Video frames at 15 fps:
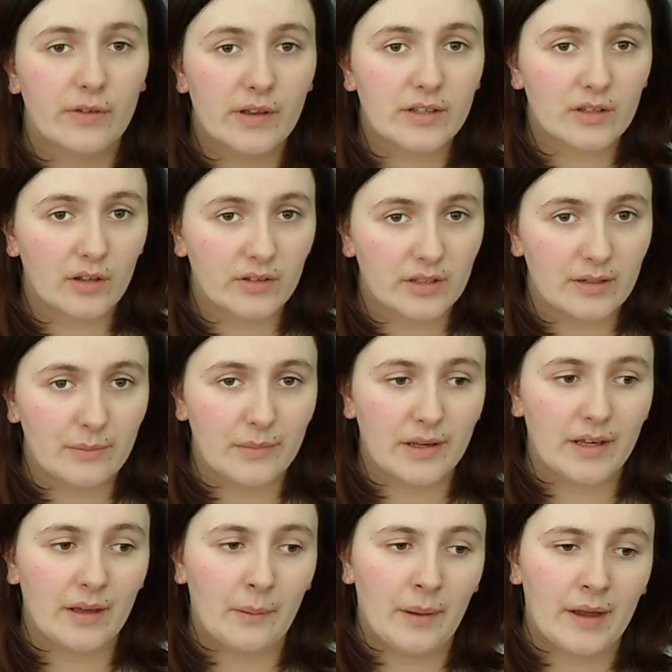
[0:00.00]
years older than
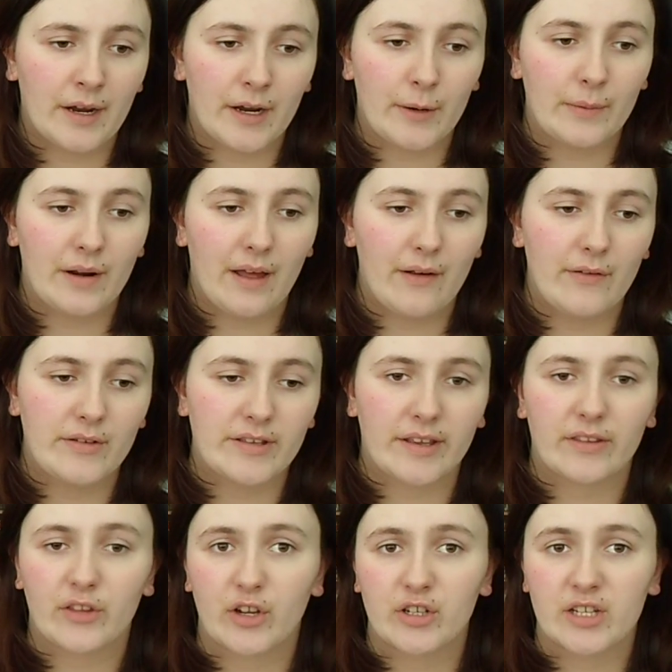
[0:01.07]
me. I met her when I was
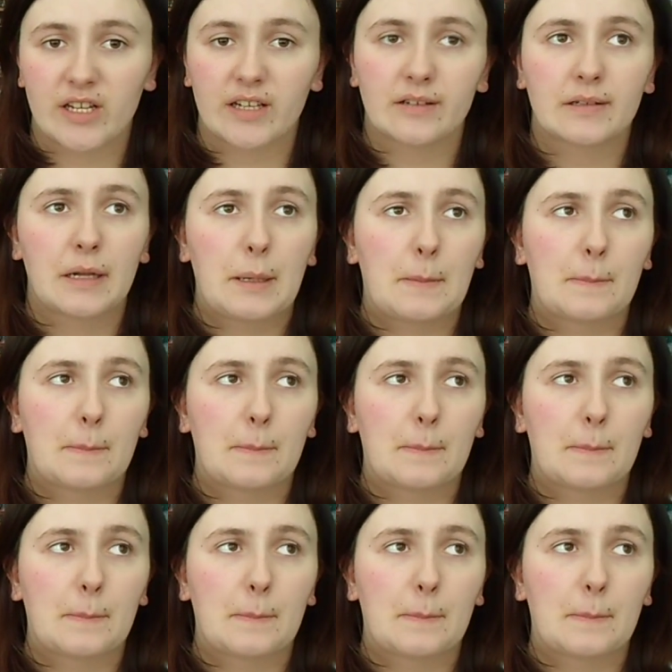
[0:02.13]
13,